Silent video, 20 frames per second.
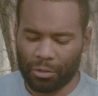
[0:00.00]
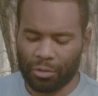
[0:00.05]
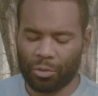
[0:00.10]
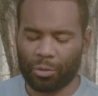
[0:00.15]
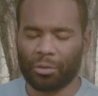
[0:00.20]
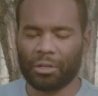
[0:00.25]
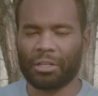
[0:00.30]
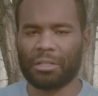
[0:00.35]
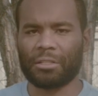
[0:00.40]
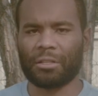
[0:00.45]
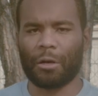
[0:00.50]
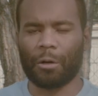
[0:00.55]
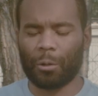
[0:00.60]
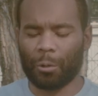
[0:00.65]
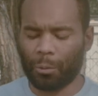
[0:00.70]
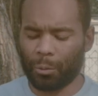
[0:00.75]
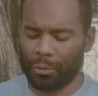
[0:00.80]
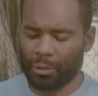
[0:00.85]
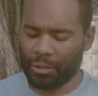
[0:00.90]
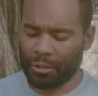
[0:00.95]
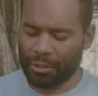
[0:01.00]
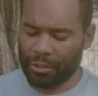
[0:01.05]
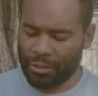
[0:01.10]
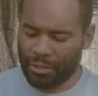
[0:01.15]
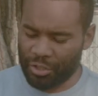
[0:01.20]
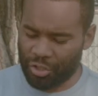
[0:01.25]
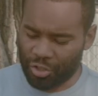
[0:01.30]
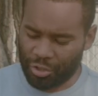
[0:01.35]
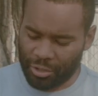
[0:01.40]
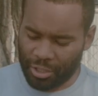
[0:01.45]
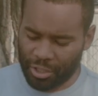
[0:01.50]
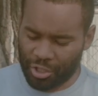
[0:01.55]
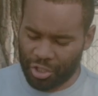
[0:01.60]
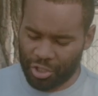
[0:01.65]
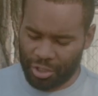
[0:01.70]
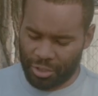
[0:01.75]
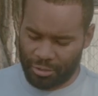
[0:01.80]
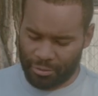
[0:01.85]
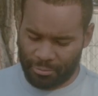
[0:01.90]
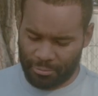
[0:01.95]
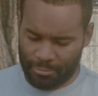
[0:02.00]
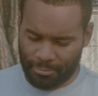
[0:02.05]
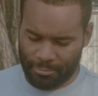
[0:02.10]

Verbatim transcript: toward his own destruction.